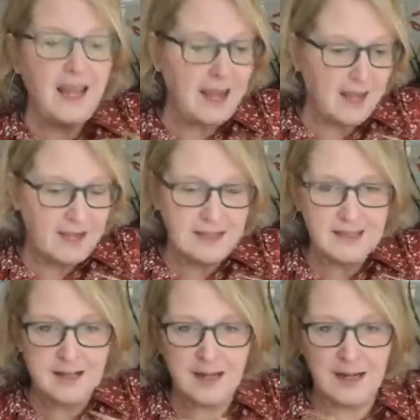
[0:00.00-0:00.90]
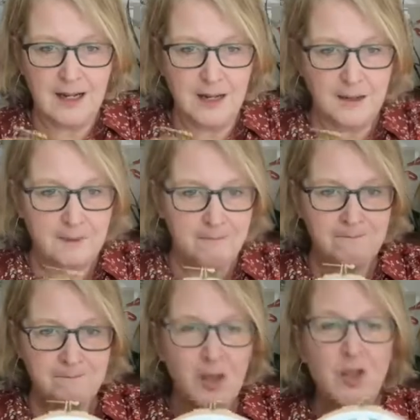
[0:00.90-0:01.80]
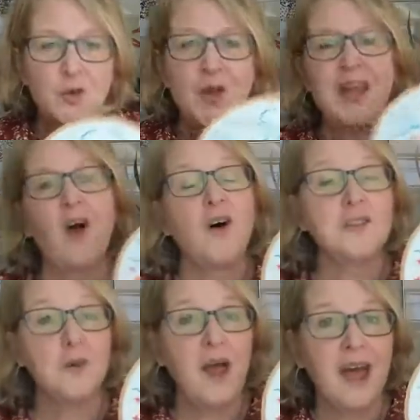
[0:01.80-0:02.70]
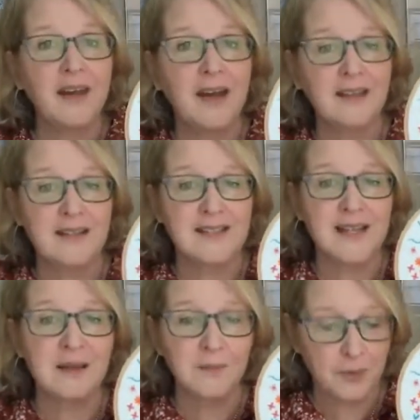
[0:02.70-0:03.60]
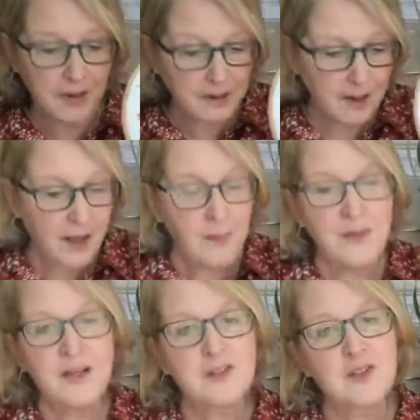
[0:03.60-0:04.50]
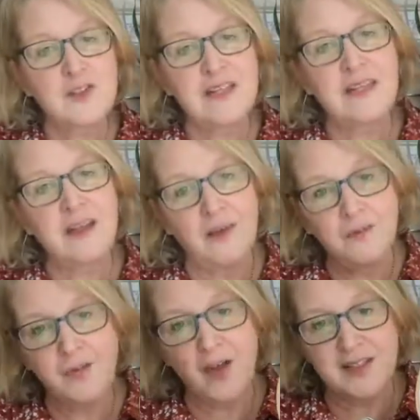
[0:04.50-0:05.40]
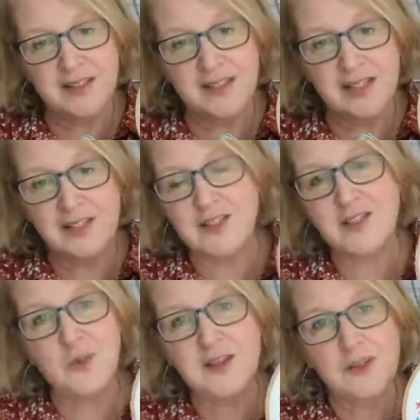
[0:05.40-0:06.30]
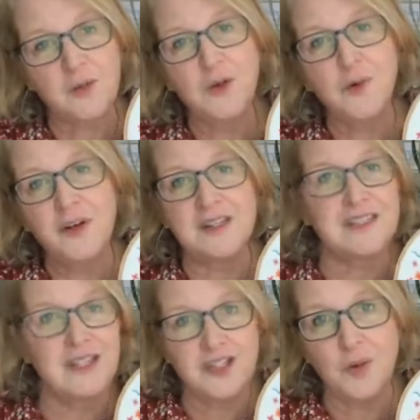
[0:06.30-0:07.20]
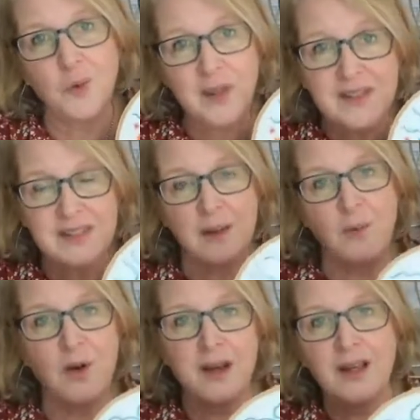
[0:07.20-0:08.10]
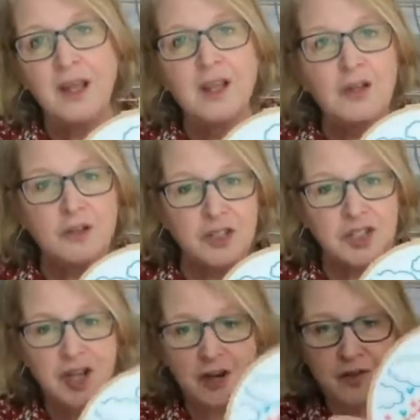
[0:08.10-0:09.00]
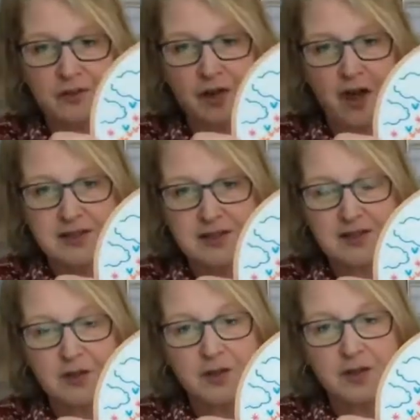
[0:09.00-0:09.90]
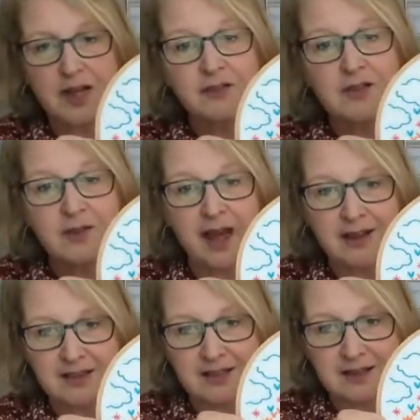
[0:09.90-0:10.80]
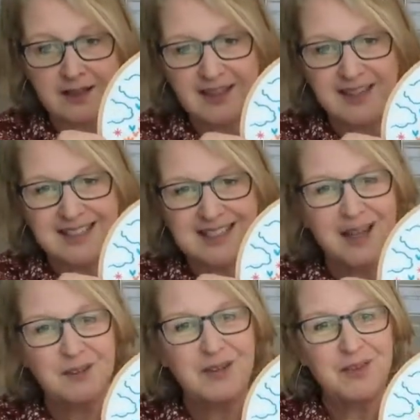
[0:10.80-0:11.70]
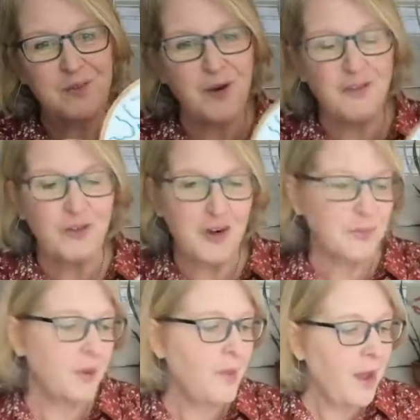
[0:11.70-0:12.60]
And you can also add on a second print because there's enough floss to stitch this twice. So if you're going to stitch it with someone, you could share the floss. So you could even do that to keep it even more affordable.